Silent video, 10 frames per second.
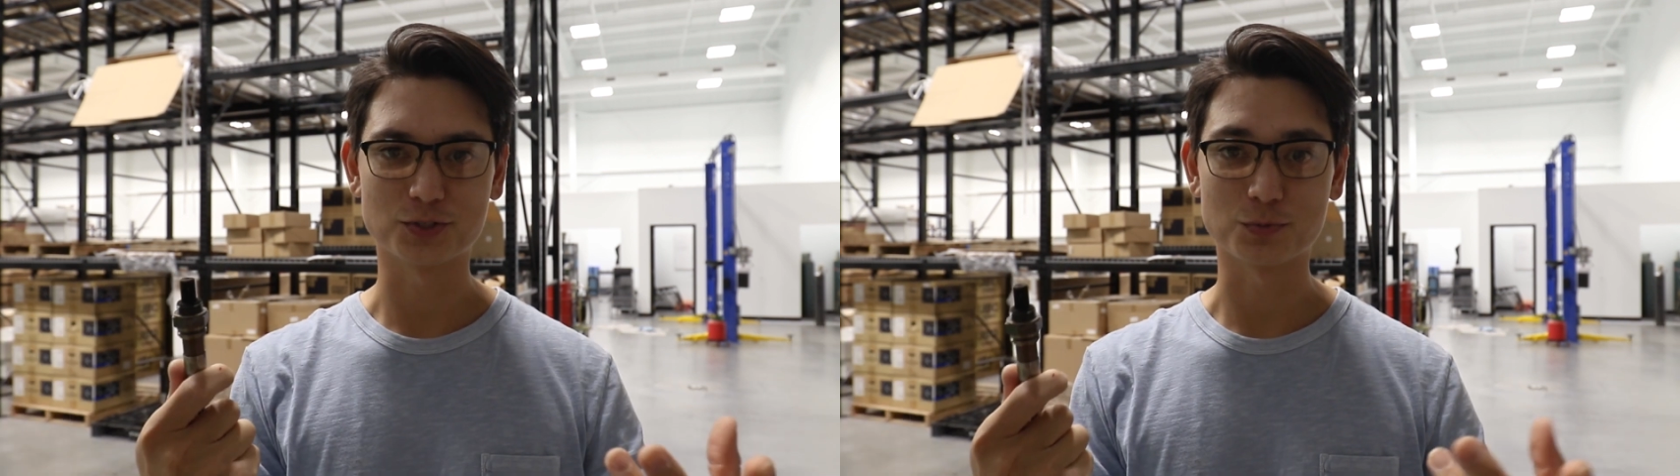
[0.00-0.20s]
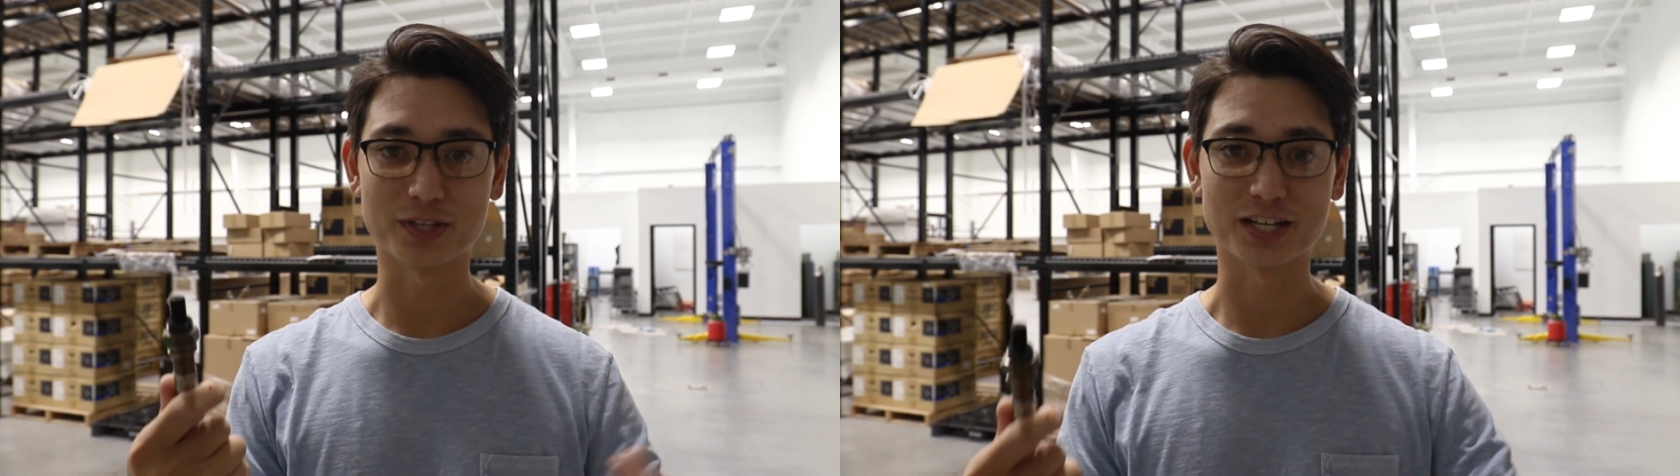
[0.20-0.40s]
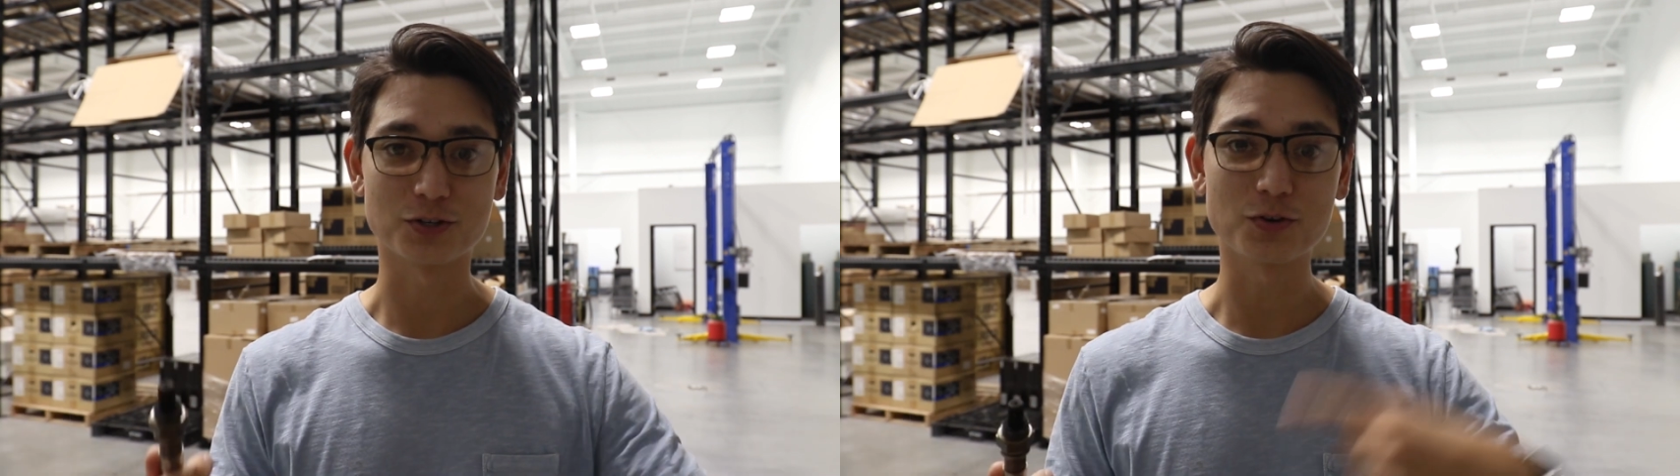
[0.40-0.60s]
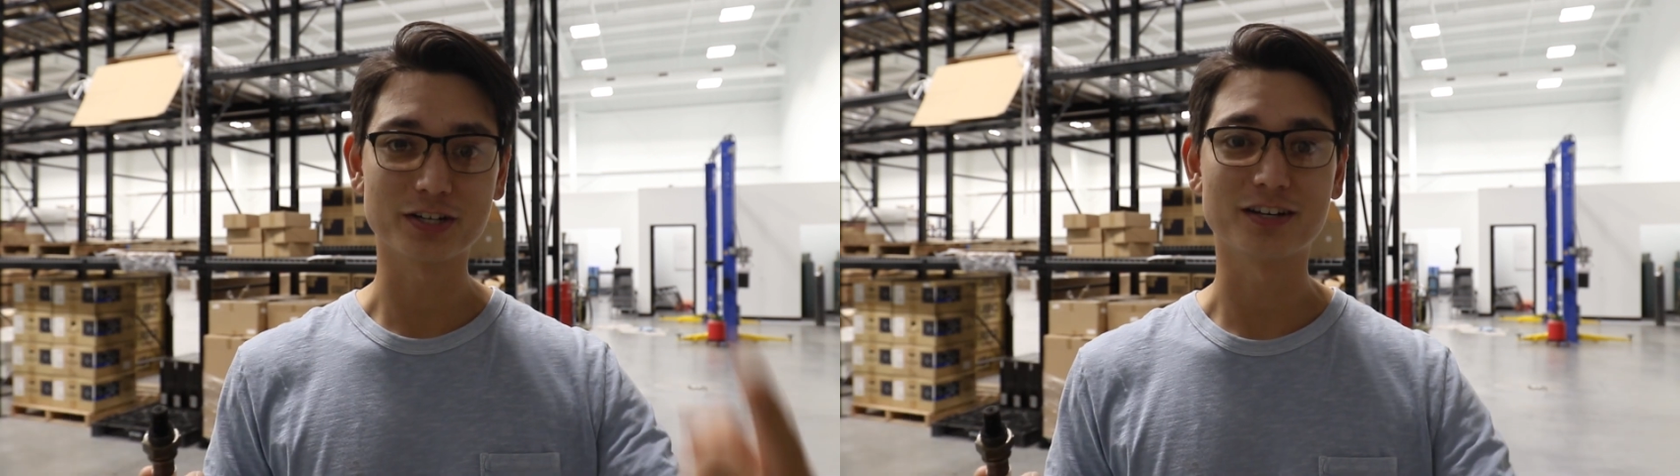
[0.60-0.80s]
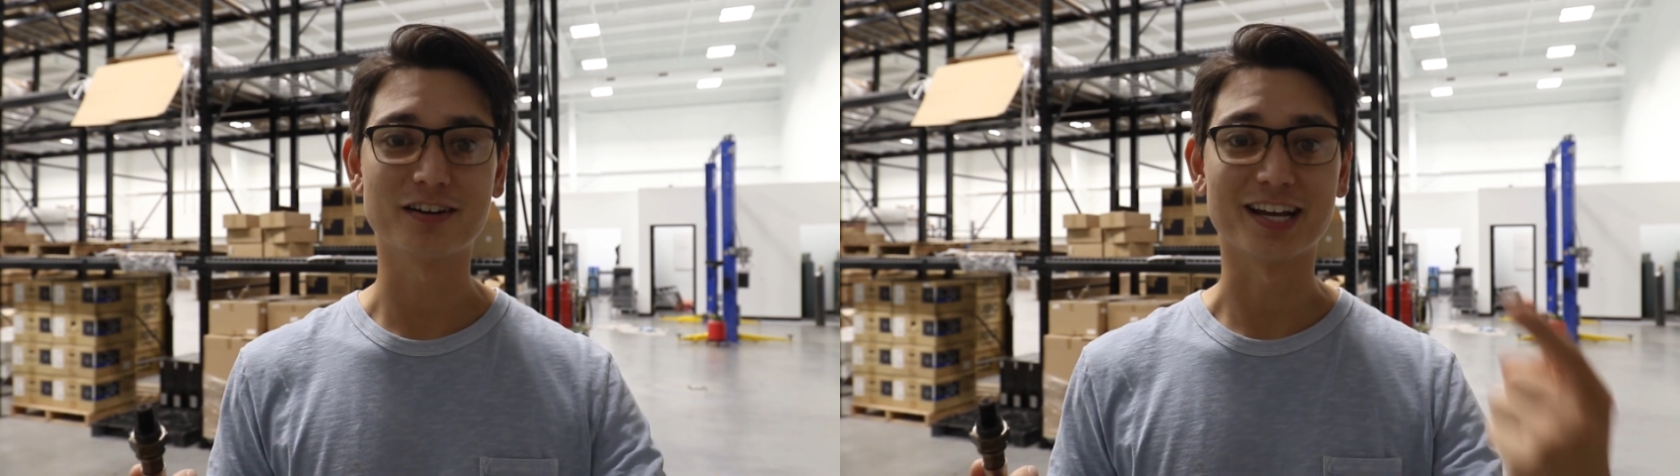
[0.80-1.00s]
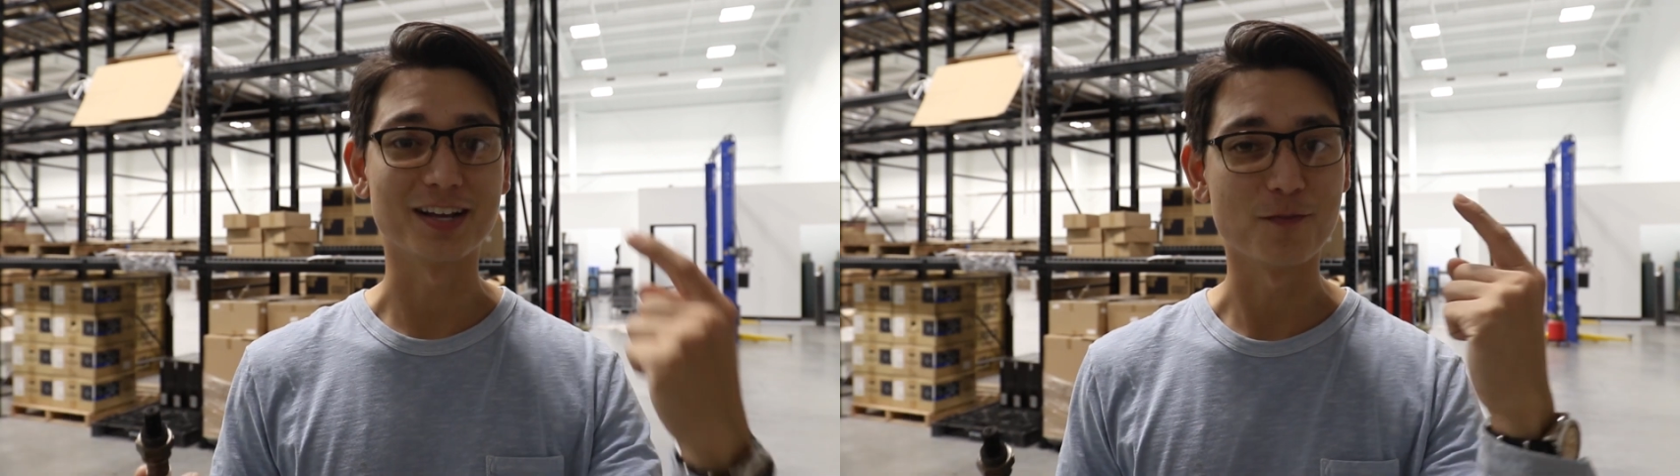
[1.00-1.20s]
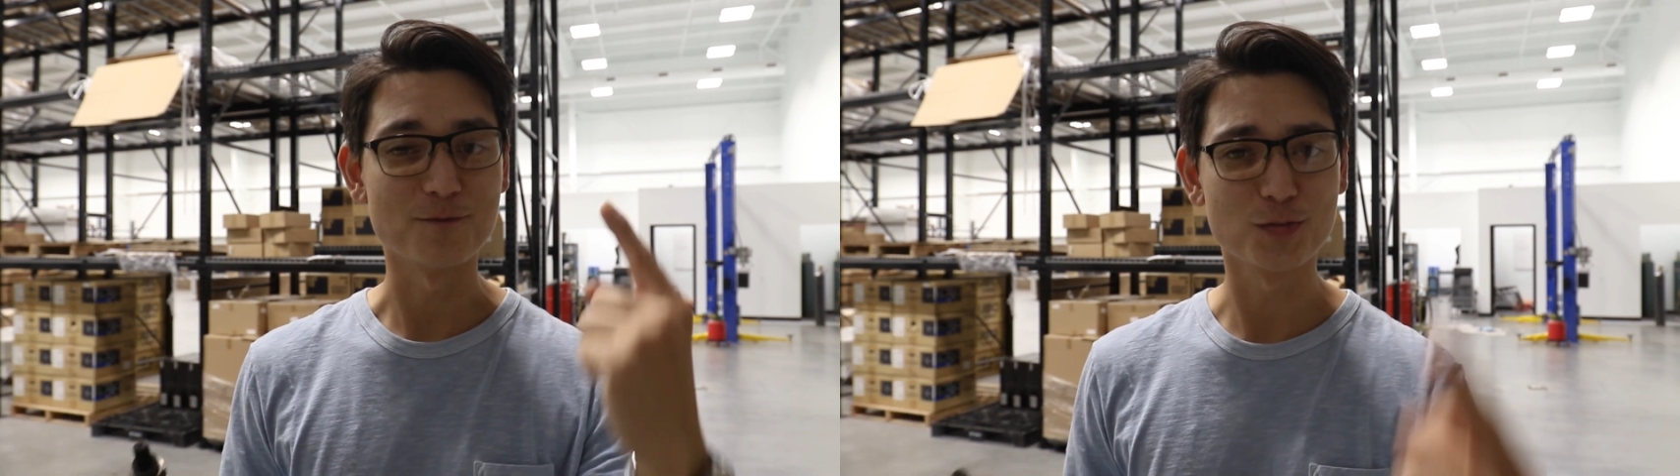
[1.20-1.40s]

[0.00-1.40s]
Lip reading: So when they turned it on, I